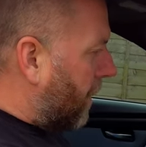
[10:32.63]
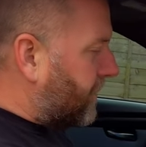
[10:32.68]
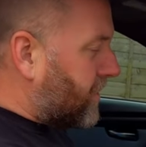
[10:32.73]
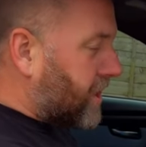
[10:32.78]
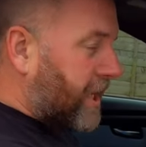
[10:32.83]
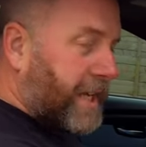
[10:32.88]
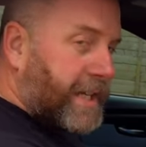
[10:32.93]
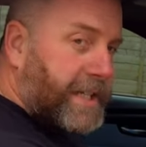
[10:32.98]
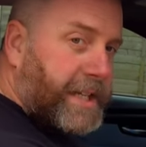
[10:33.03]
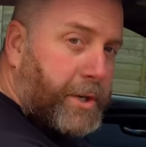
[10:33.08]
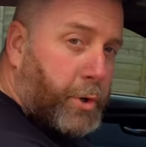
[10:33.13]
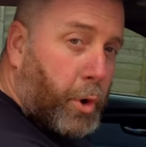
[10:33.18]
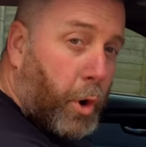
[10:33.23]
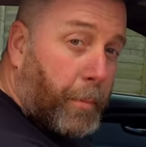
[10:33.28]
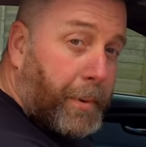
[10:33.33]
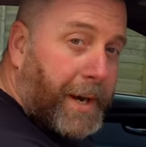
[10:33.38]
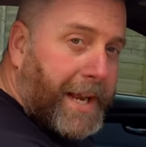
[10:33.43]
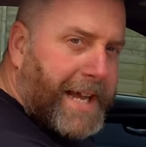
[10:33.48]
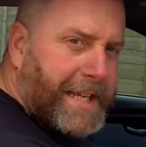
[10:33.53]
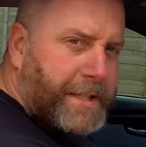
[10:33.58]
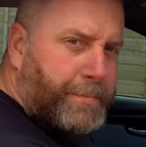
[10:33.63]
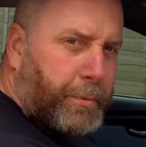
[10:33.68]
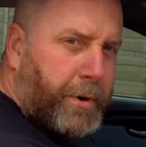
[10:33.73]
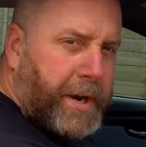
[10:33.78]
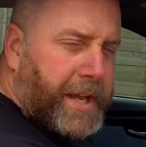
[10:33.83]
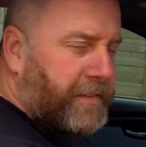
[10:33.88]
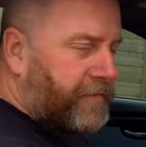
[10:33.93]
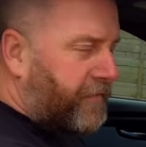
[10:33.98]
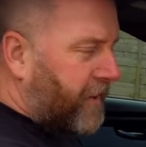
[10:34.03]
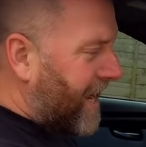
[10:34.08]
Obviously it's a normally
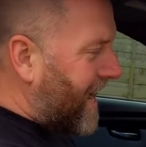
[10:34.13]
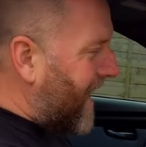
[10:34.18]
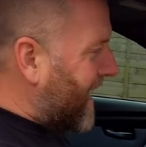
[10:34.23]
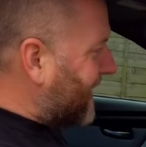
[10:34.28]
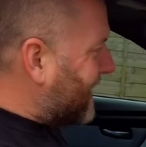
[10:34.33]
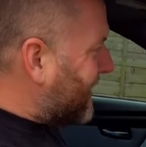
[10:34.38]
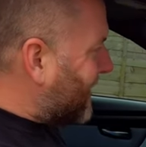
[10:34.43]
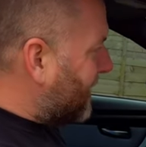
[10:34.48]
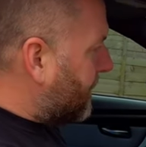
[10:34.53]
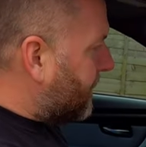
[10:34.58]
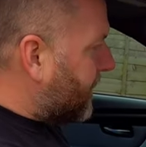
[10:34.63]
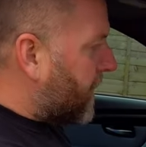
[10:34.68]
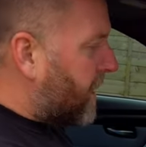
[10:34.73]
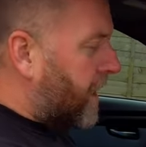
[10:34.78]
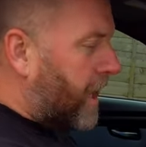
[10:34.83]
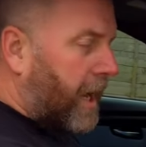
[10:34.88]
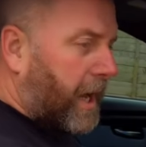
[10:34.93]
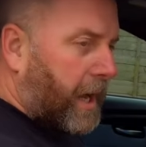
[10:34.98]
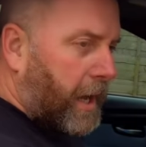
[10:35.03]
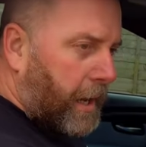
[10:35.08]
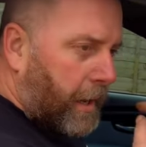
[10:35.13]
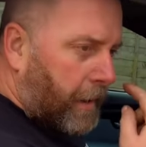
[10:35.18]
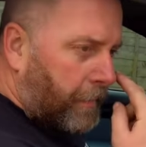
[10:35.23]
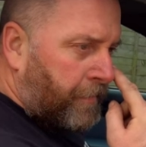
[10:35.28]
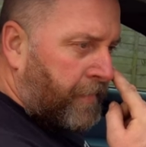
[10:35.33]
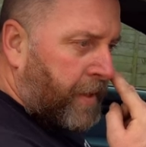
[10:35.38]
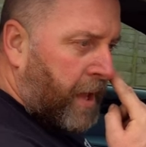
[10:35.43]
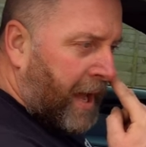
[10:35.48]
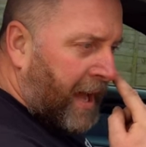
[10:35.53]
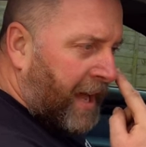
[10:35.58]
aspirated V8,
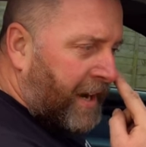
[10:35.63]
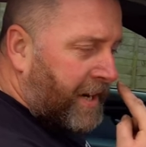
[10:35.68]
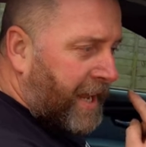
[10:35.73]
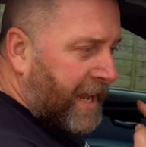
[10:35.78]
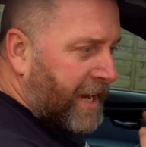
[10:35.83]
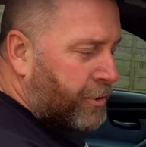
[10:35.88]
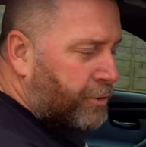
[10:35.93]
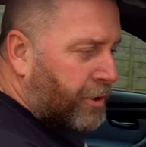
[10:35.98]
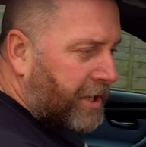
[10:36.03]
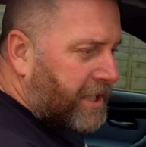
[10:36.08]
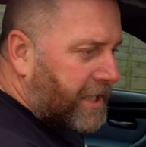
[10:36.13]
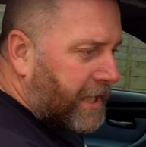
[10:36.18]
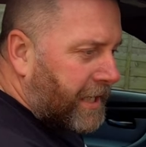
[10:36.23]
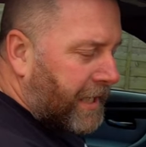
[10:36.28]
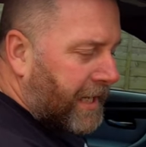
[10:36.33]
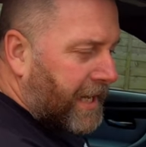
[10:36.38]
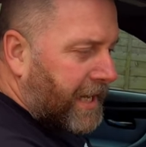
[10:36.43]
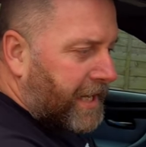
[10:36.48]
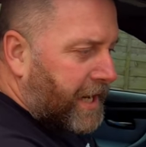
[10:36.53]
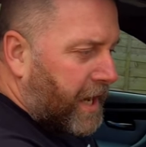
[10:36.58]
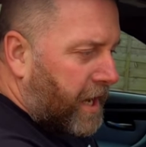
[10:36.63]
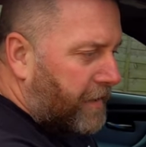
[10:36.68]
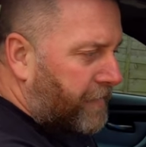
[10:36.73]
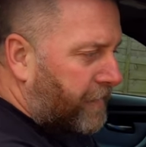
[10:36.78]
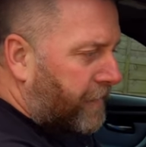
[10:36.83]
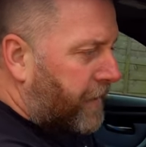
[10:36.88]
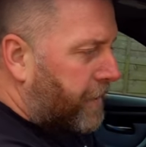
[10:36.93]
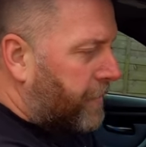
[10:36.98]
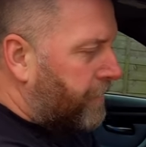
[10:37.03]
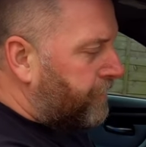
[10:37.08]
and interestingly enough,